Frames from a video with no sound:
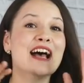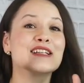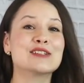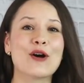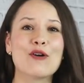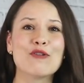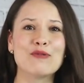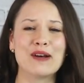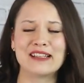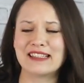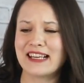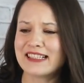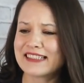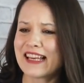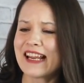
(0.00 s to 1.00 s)
As always,
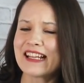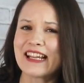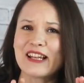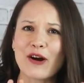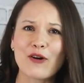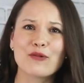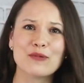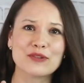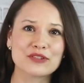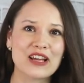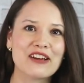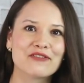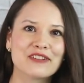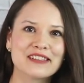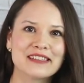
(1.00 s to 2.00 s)
I say it in almost
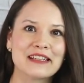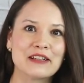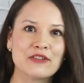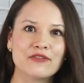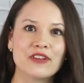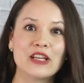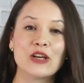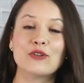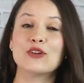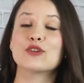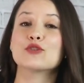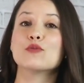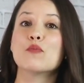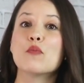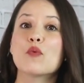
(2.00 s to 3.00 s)
every single video,
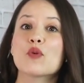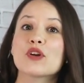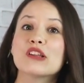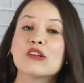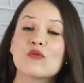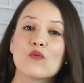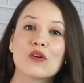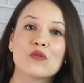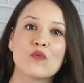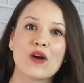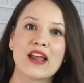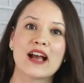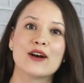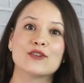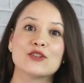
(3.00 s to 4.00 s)
there's more than one
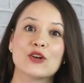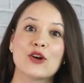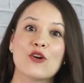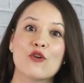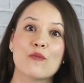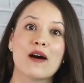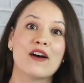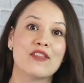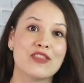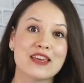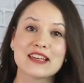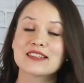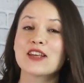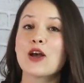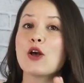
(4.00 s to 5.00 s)
way how to go about
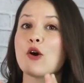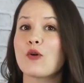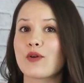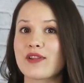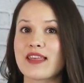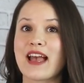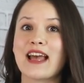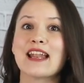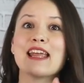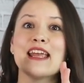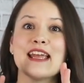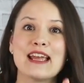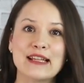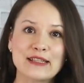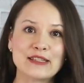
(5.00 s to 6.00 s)
this or that
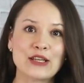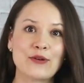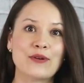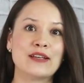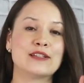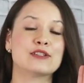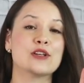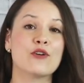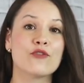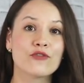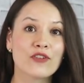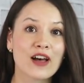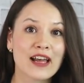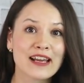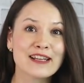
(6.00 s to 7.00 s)
in sewing, so
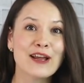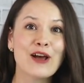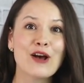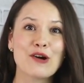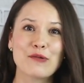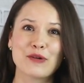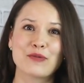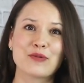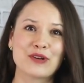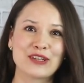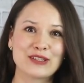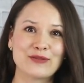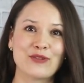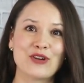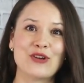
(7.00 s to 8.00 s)
find what
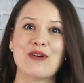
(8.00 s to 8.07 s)
works for